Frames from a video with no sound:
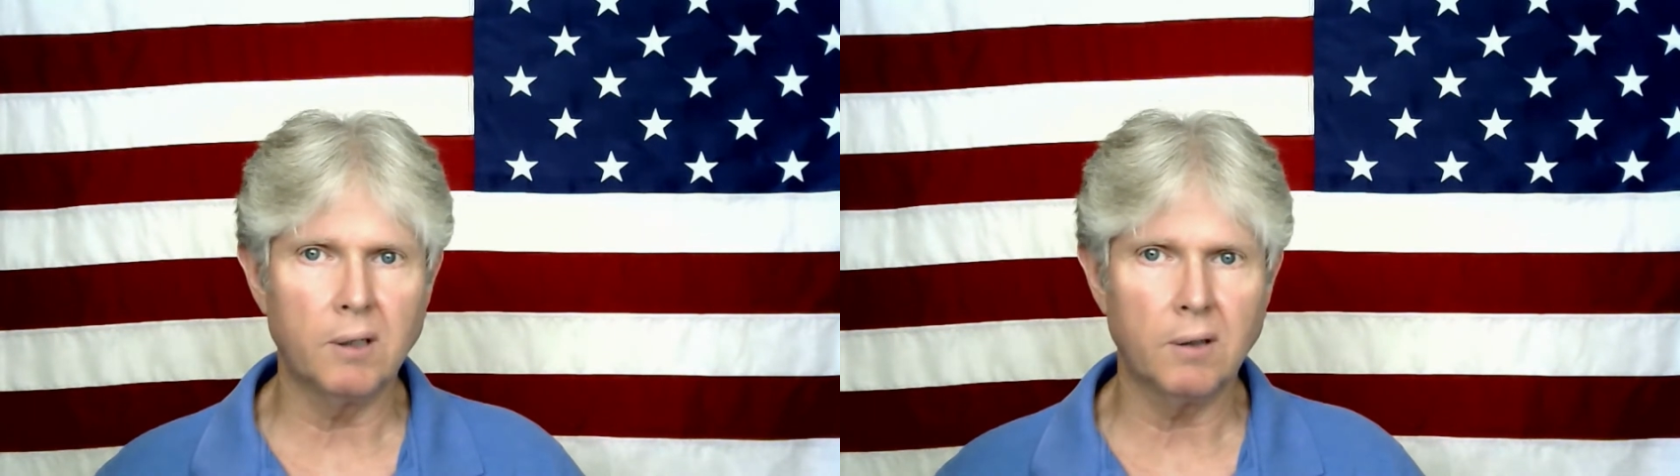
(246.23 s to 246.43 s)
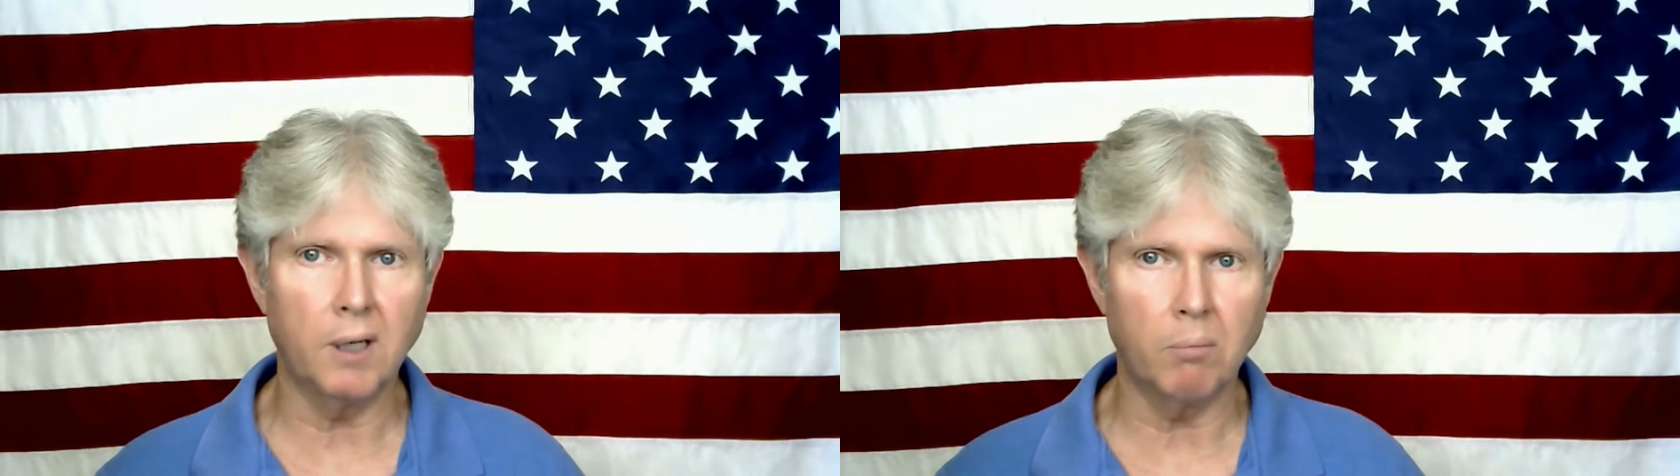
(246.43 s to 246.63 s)

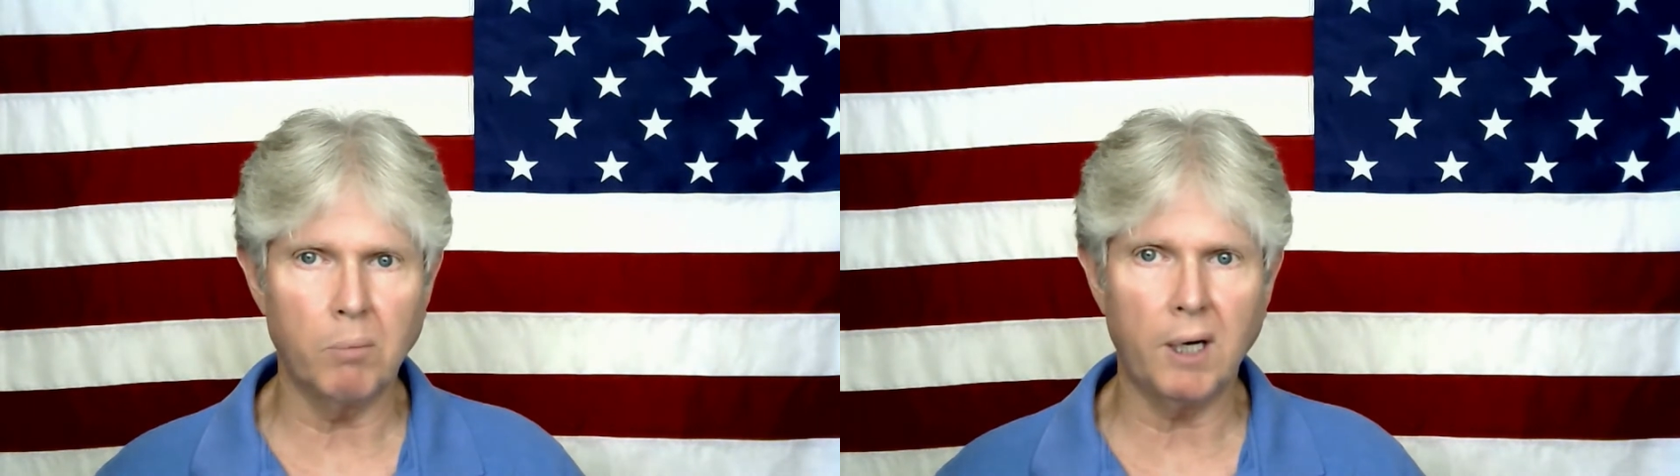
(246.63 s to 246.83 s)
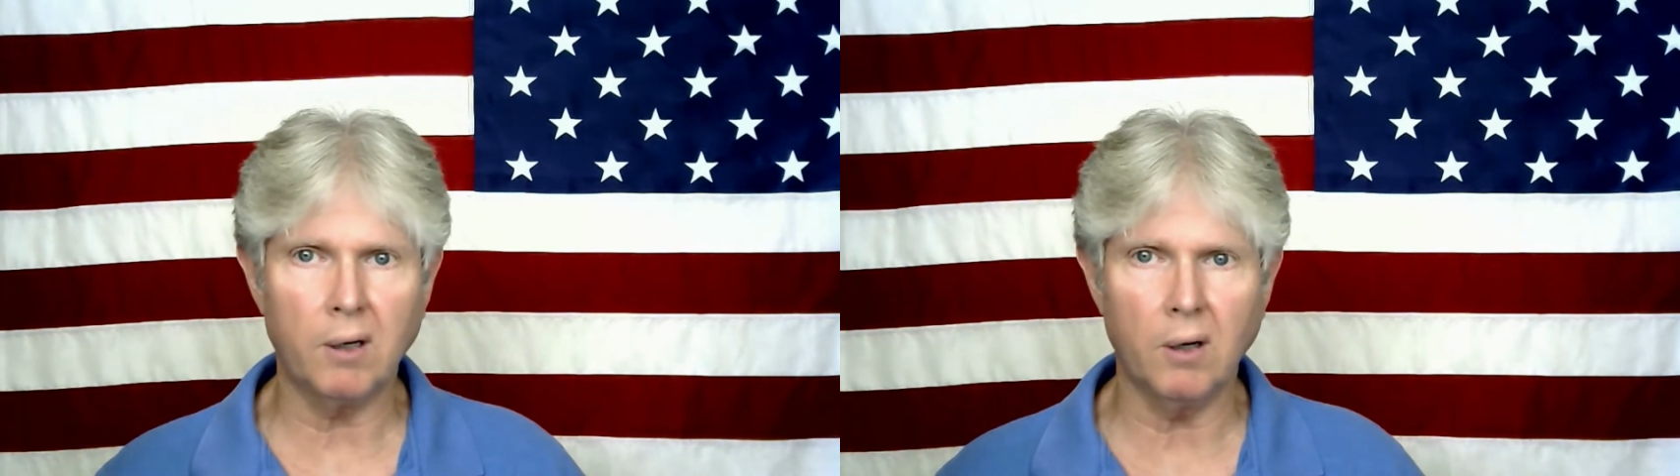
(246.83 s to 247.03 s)
that
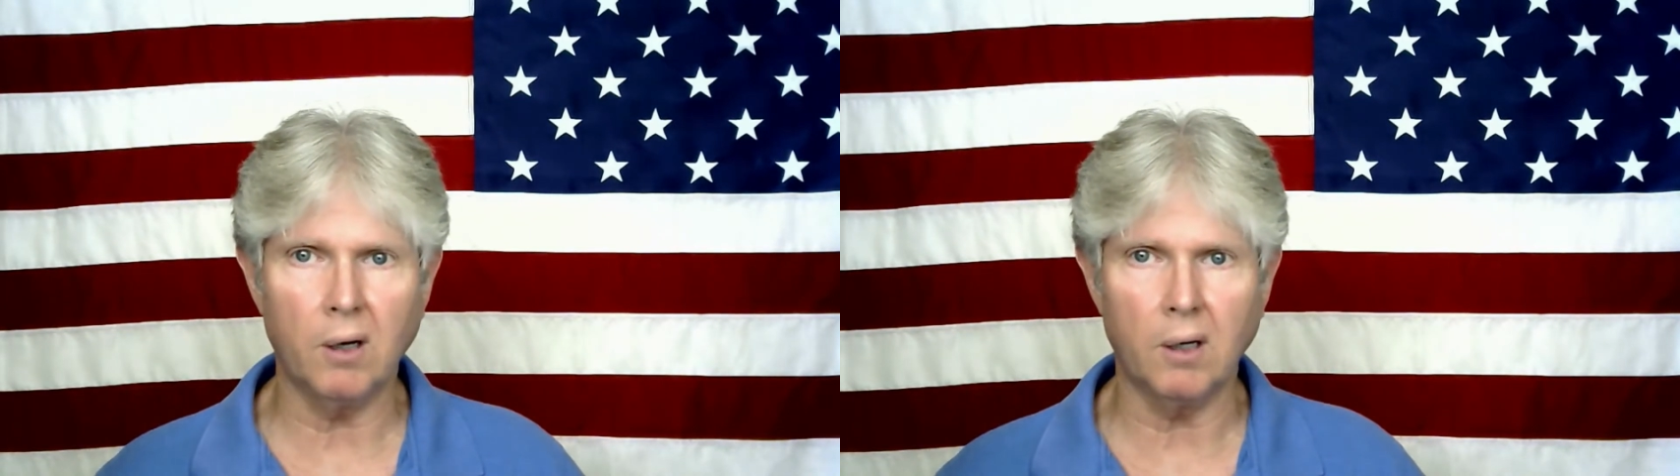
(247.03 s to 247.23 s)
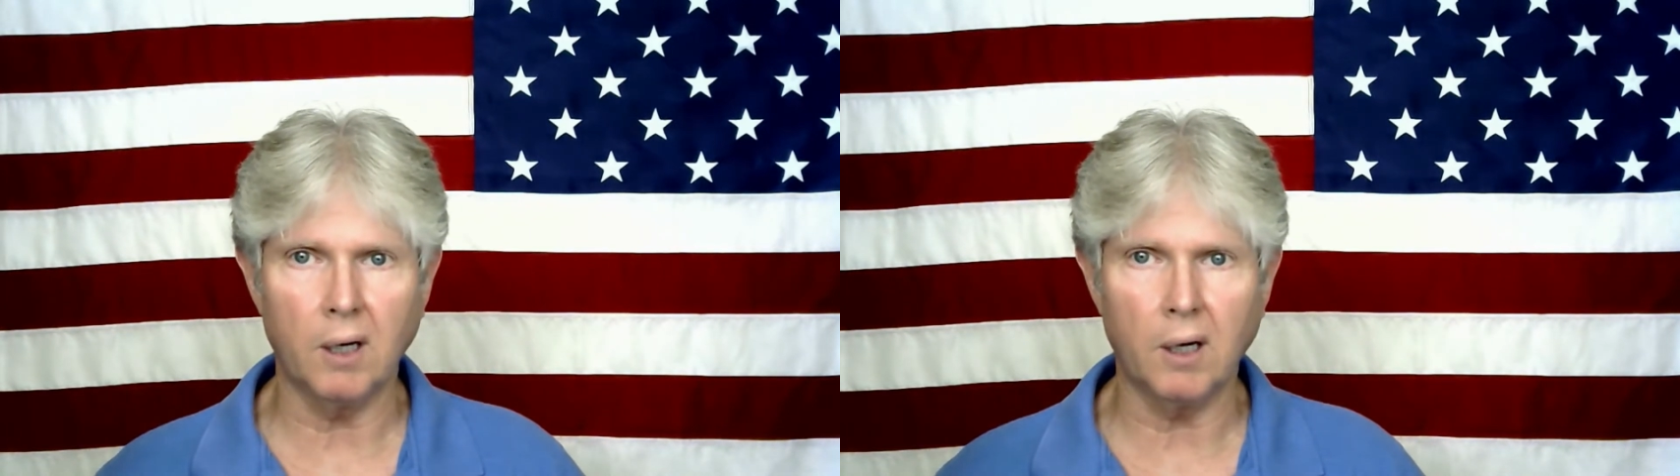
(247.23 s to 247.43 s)
make
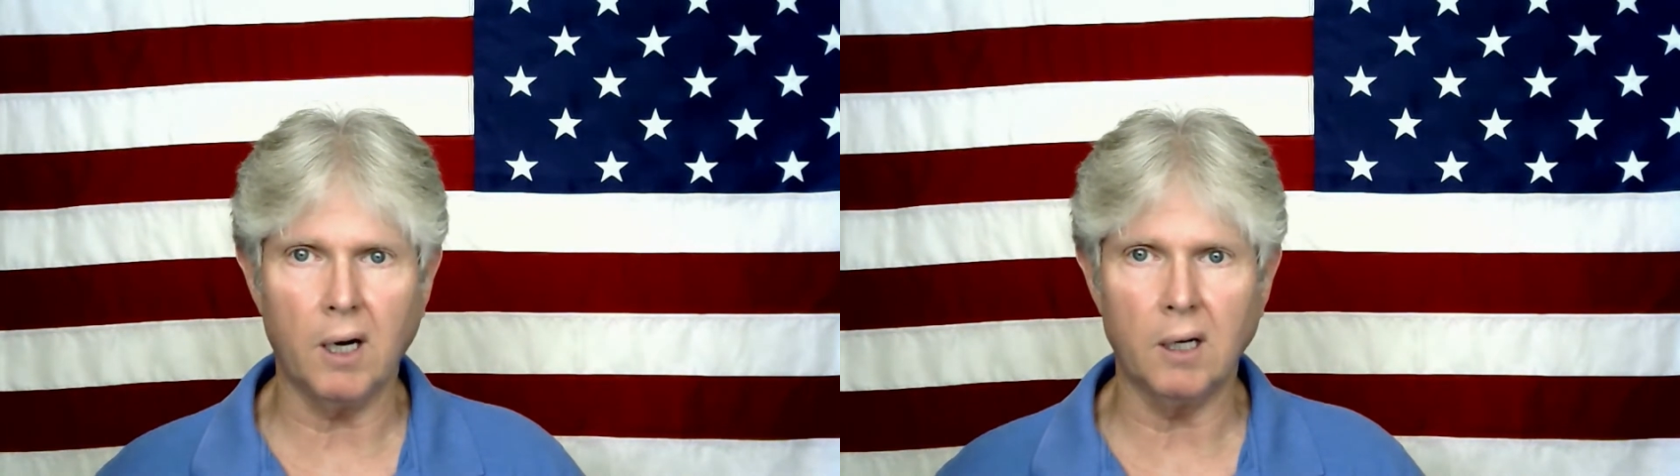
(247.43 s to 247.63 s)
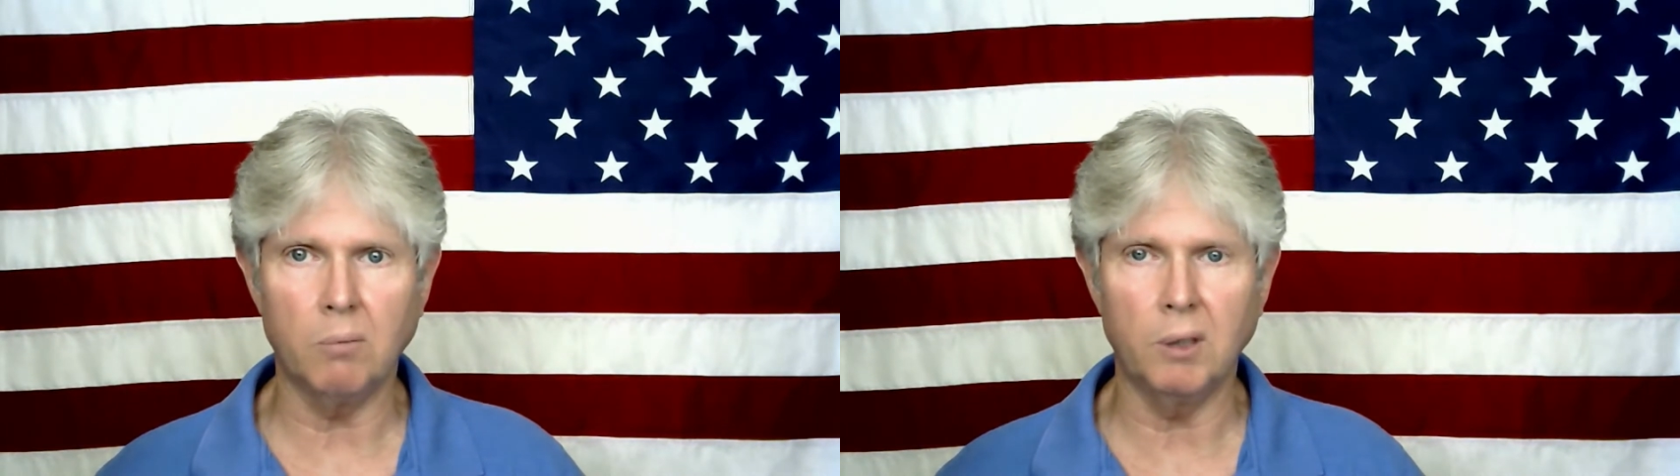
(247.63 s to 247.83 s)
our
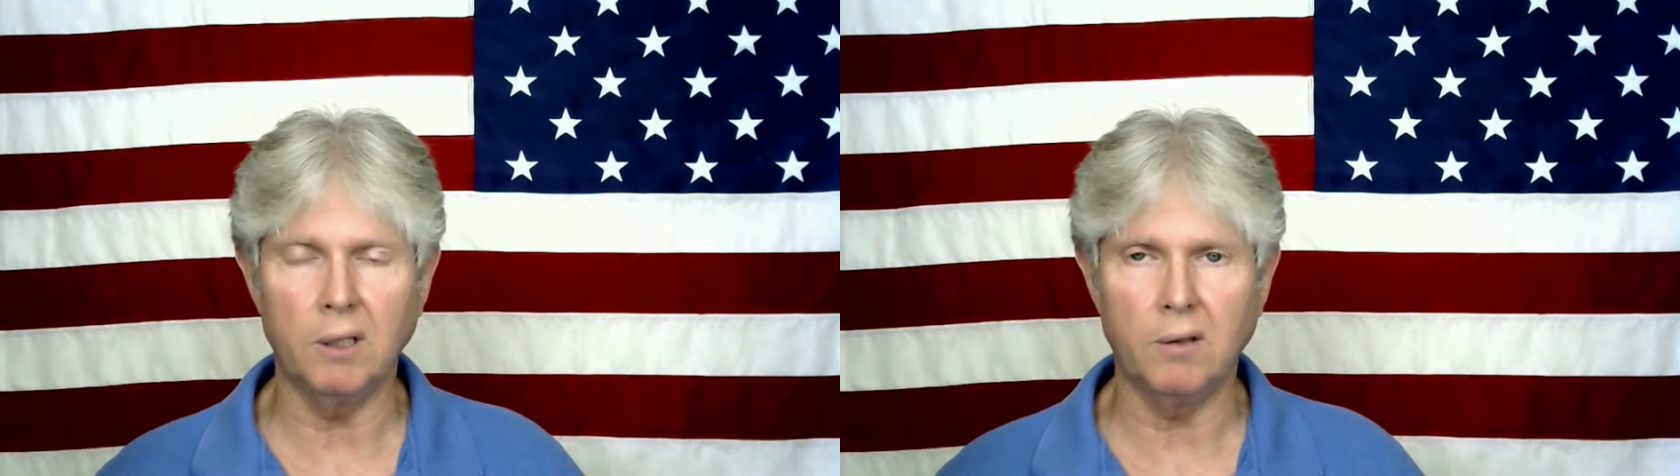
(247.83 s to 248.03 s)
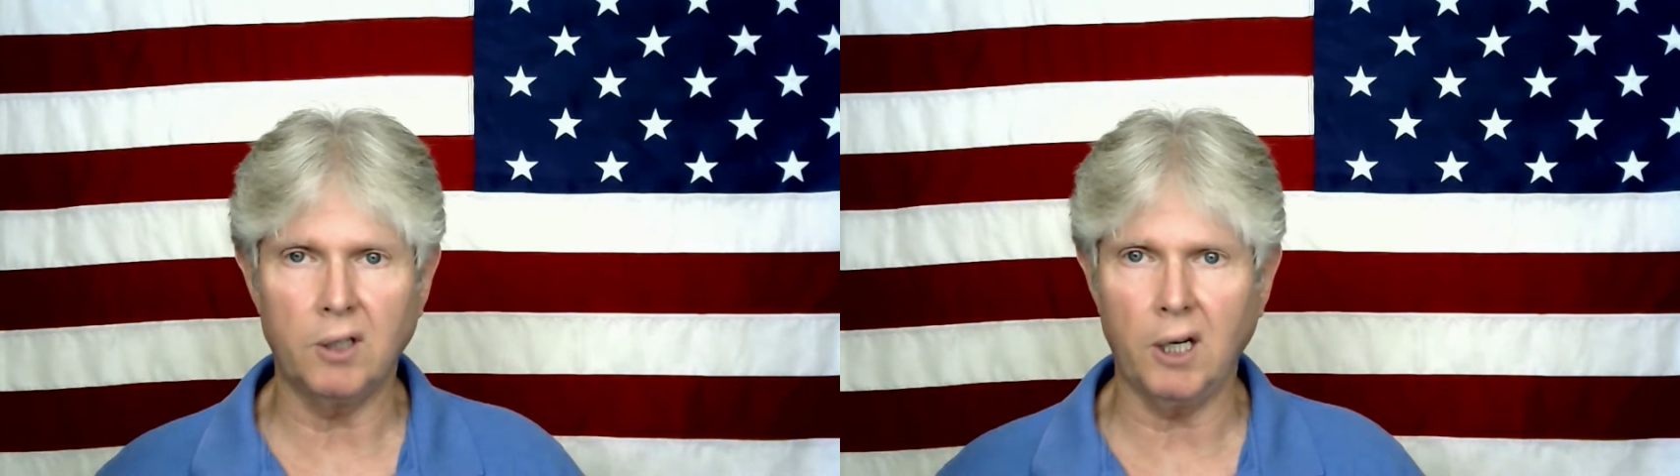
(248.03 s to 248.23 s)

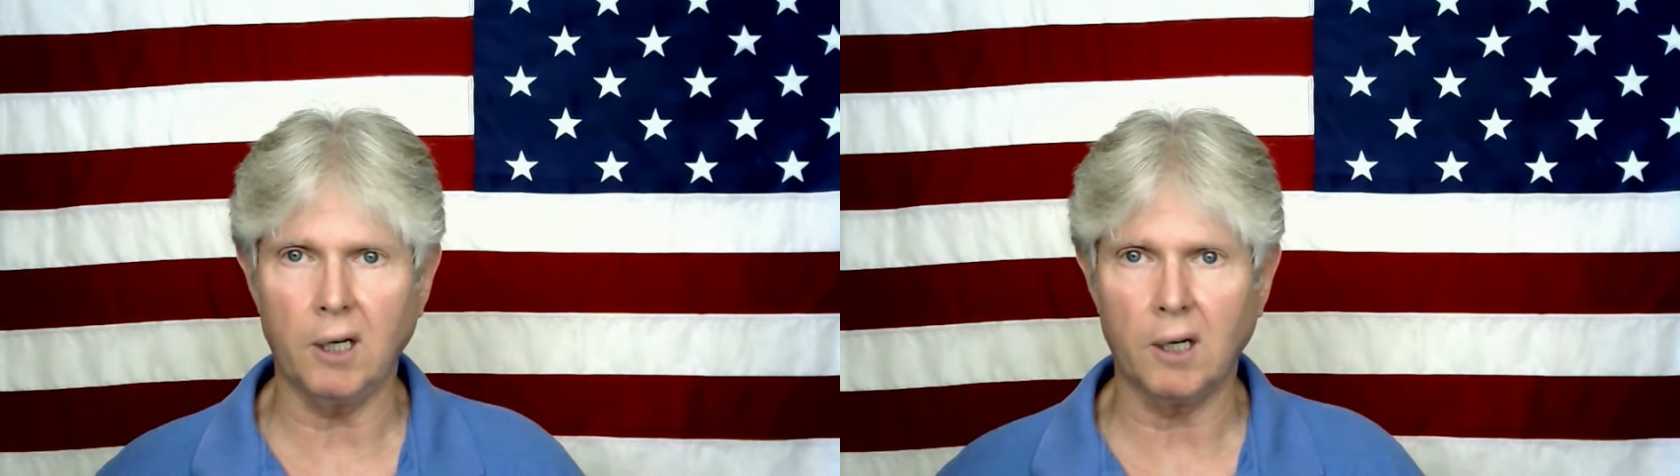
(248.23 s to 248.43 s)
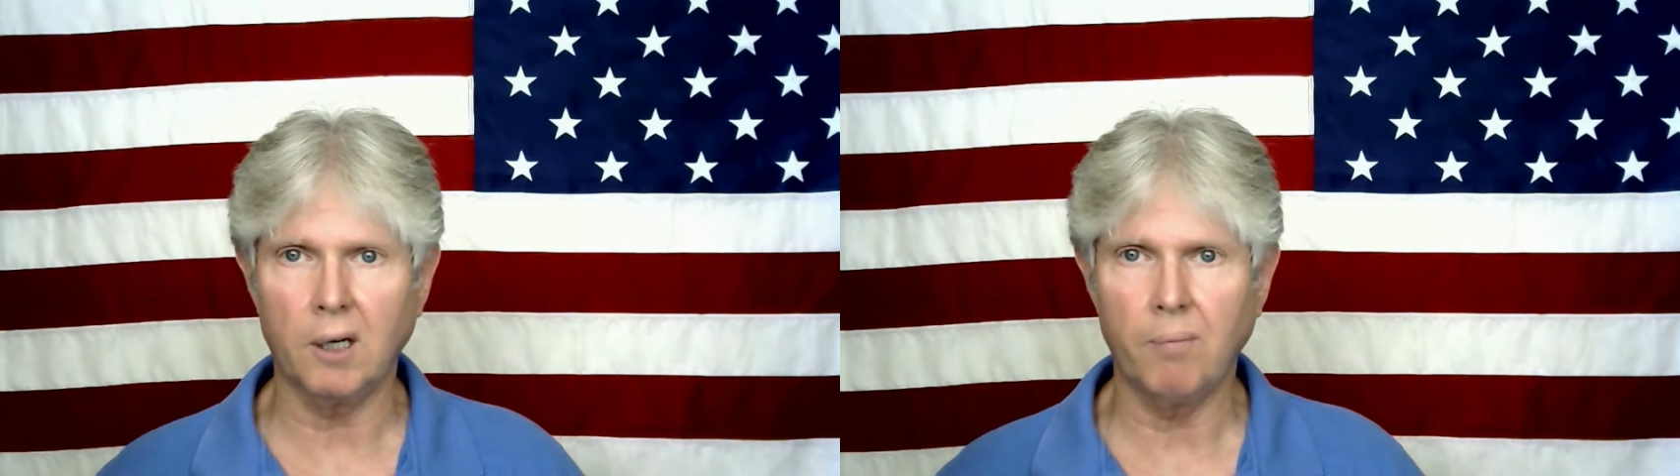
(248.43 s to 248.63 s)
economy
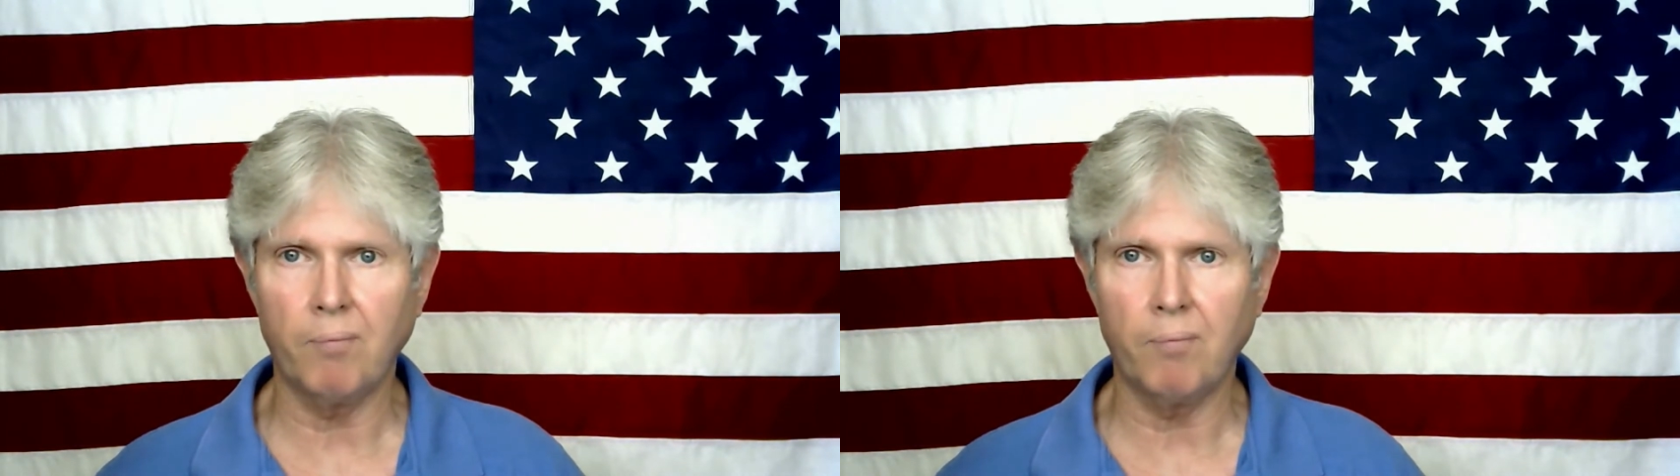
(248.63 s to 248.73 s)
tick